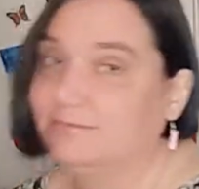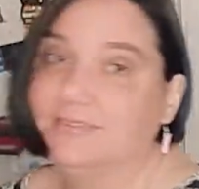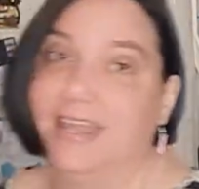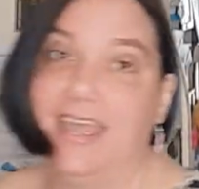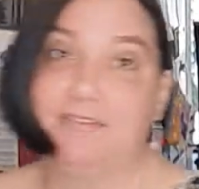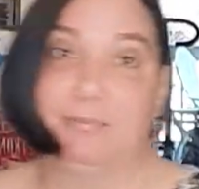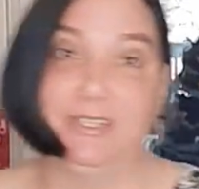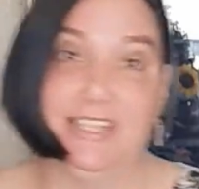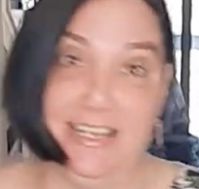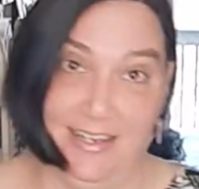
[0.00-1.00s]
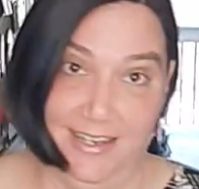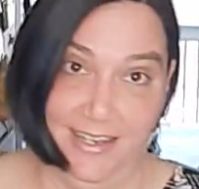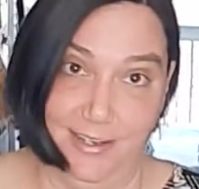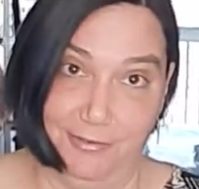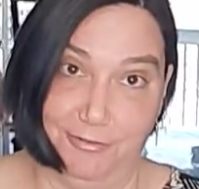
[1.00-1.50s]
I have a Bellini
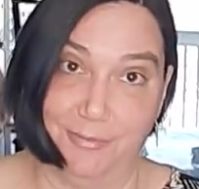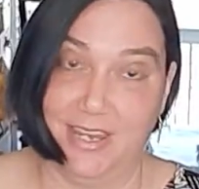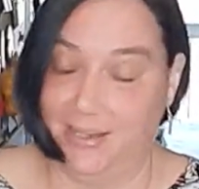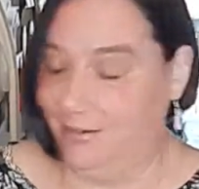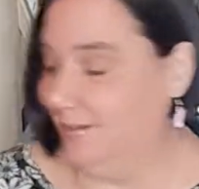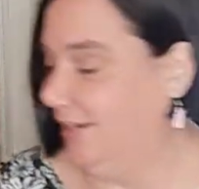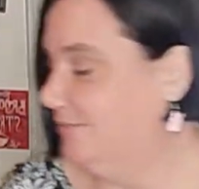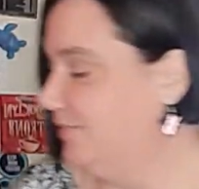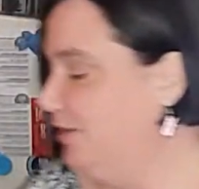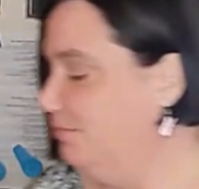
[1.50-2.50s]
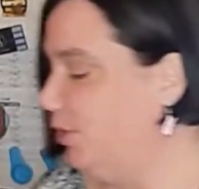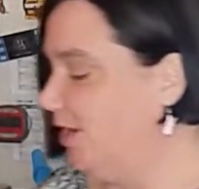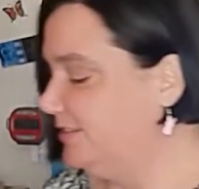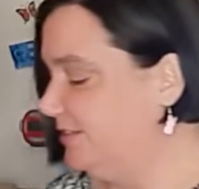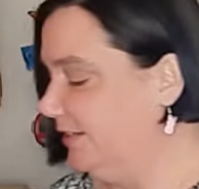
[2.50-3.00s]
kit from Italy in
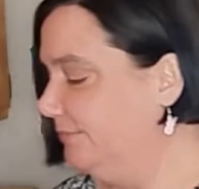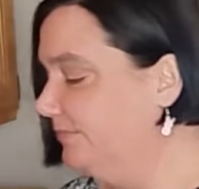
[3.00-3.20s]
Boston.